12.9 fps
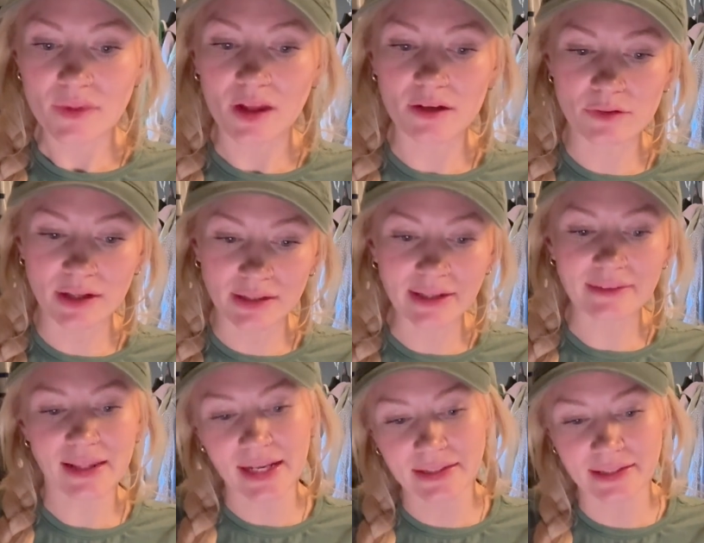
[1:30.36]
So I like
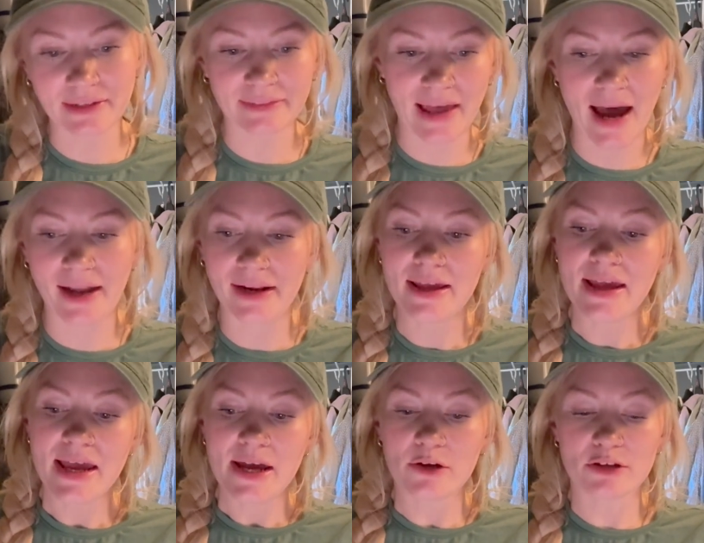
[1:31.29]
that I did that.
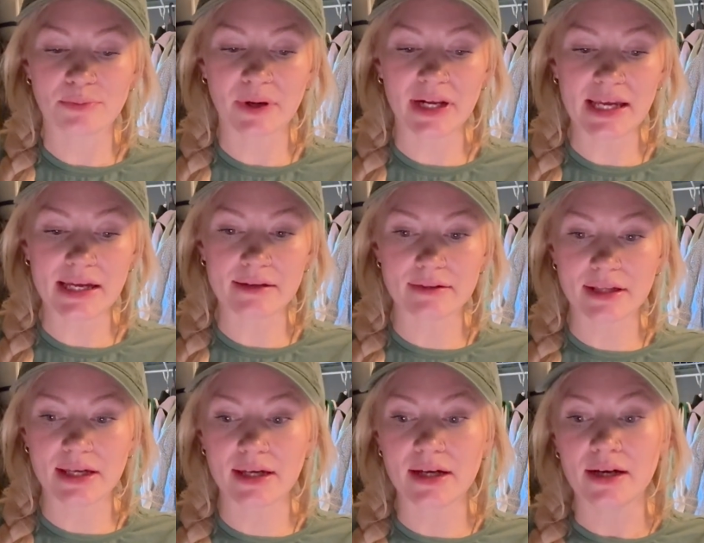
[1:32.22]
It was pretty
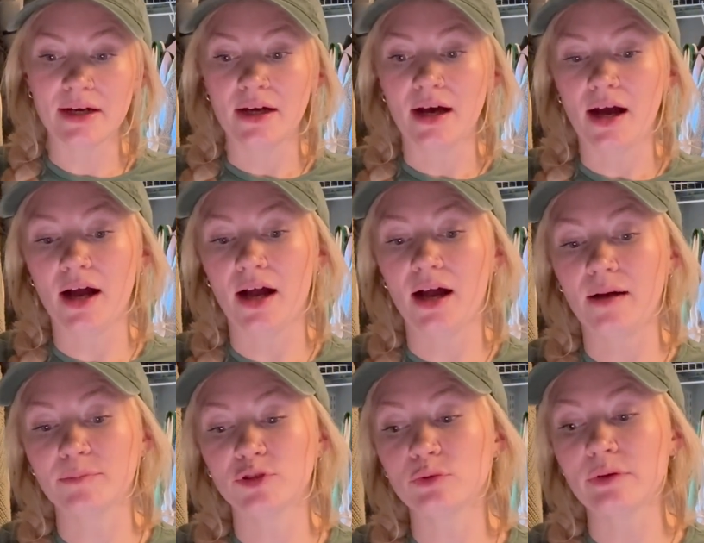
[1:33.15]
easy
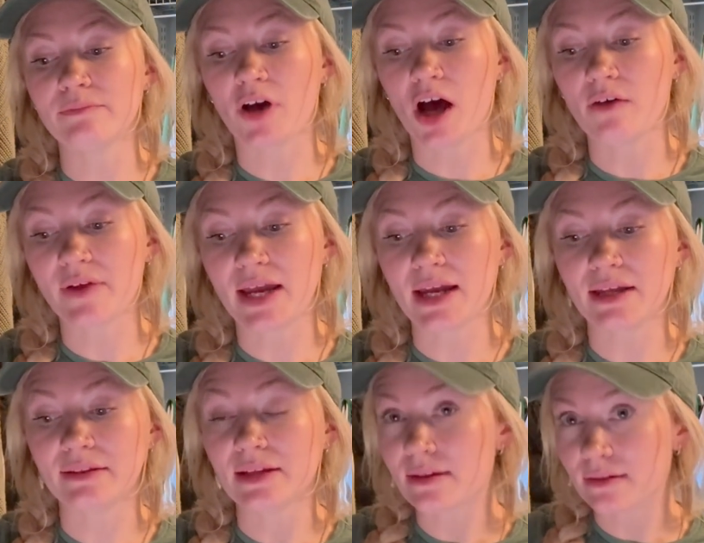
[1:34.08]
to involve it
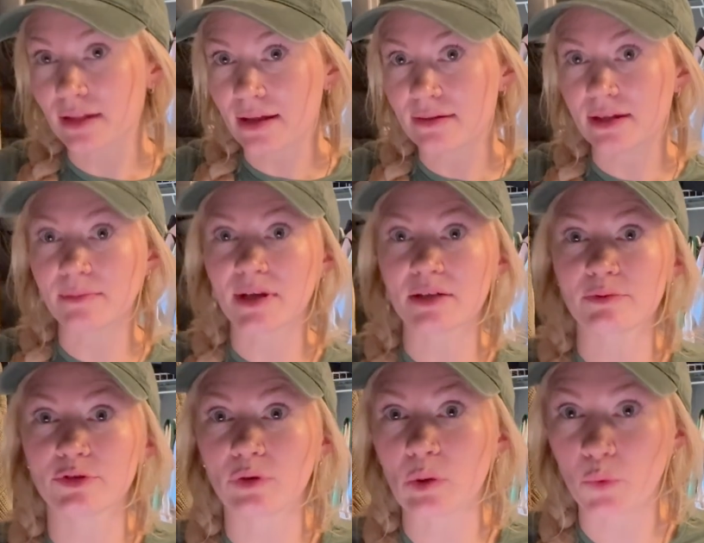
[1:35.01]
in this lesson because
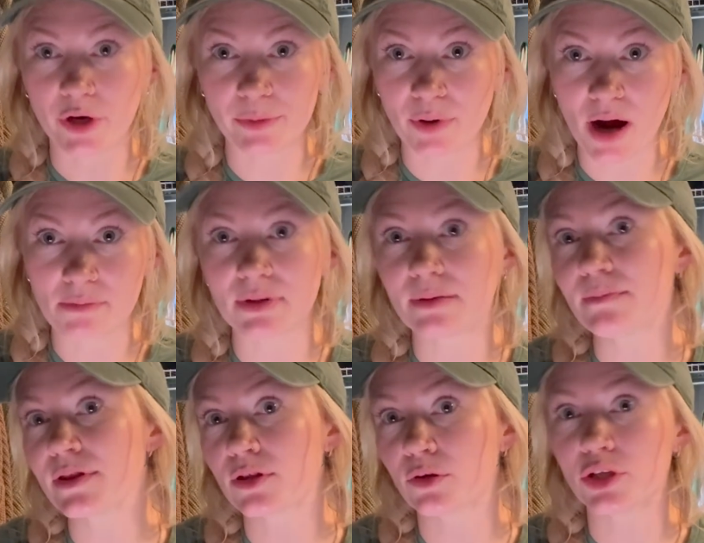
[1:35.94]
we're doing word
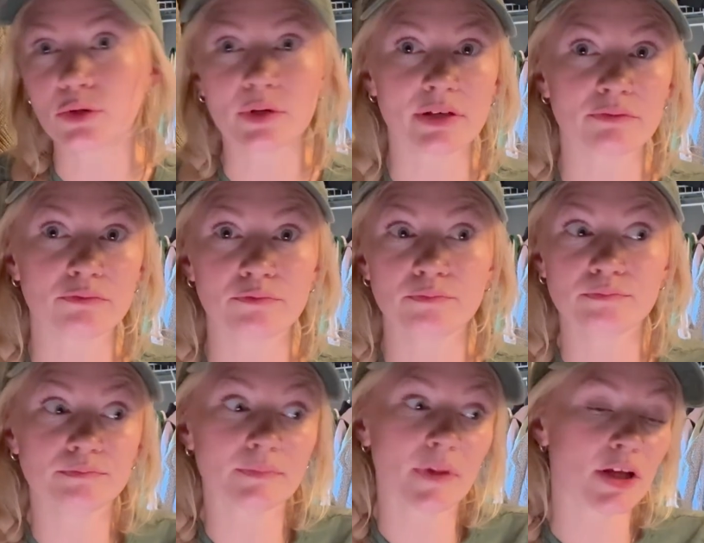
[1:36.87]
problems. So you
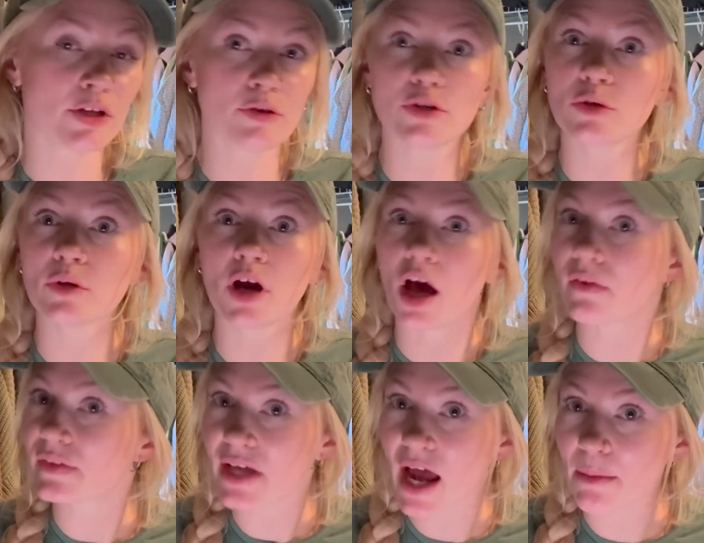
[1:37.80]
do it all
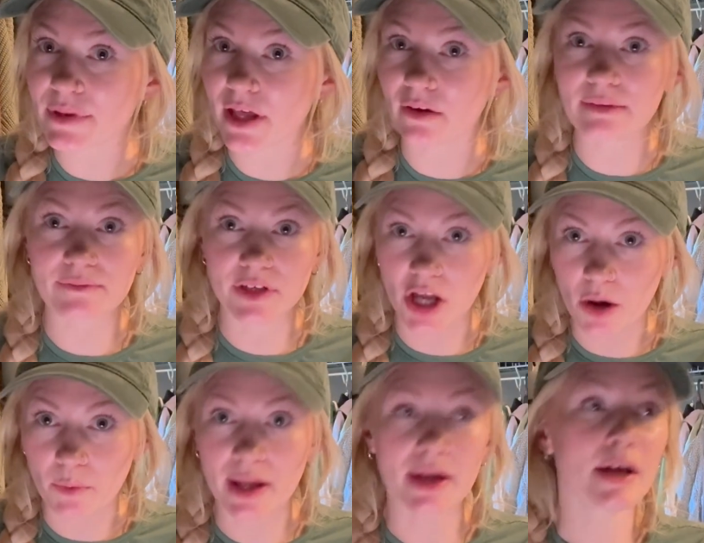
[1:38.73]
the time without even
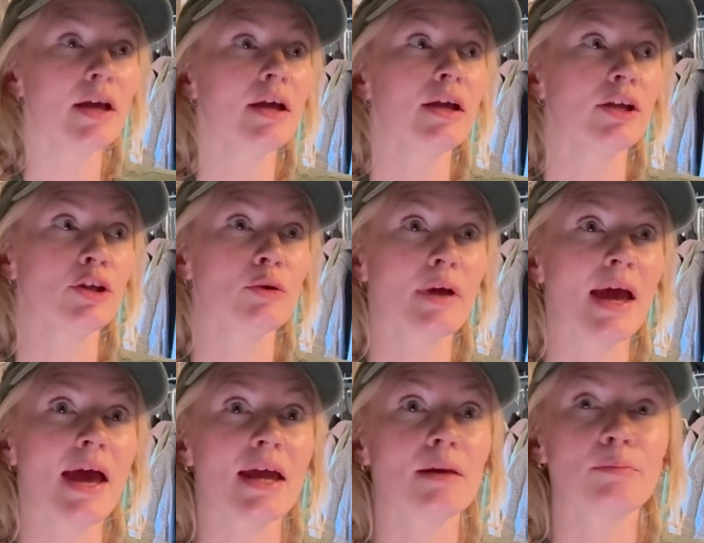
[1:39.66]
knowing. You
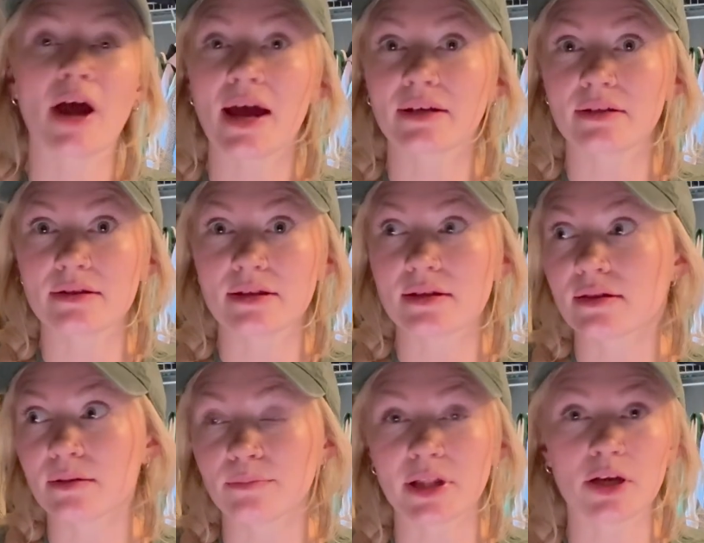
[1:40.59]
can practice this
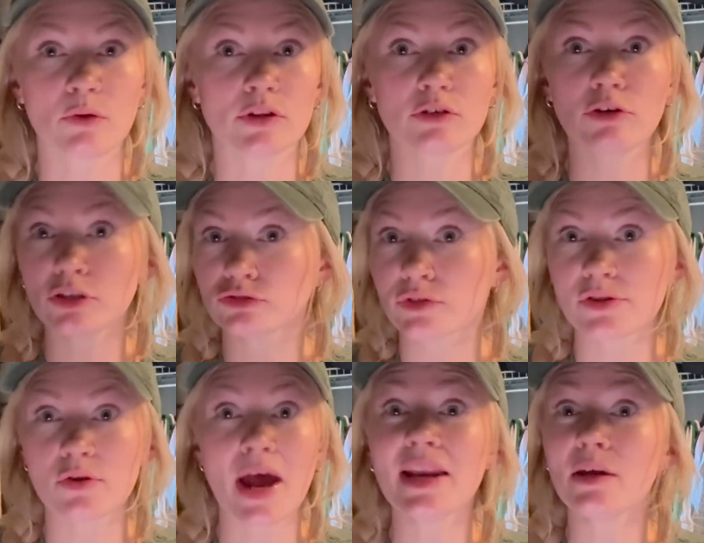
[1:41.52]
simply go in the grocery
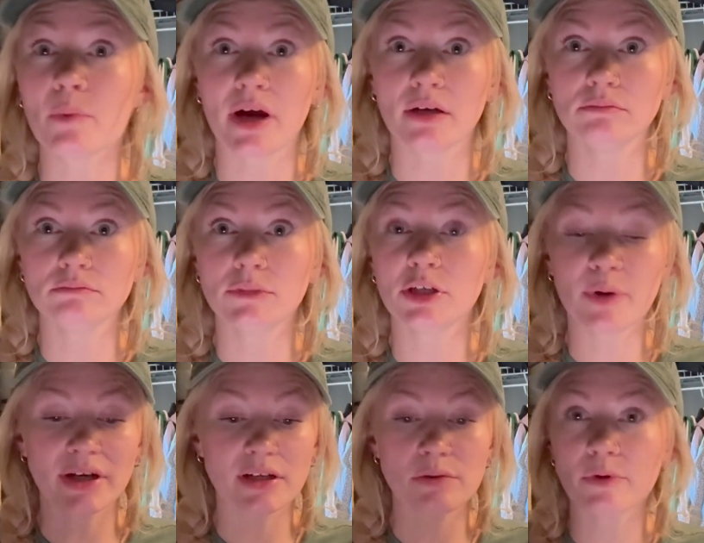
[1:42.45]
store, anywhere. You can
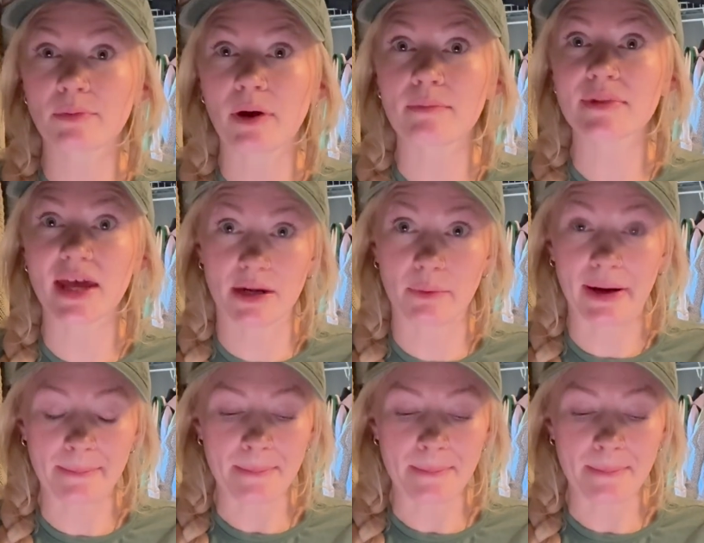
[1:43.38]
practice word problems anywhere.